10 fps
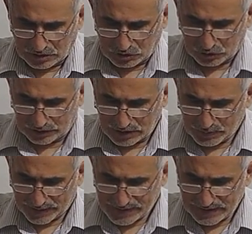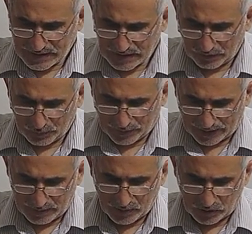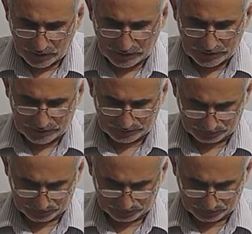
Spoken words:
So this presence of pi bond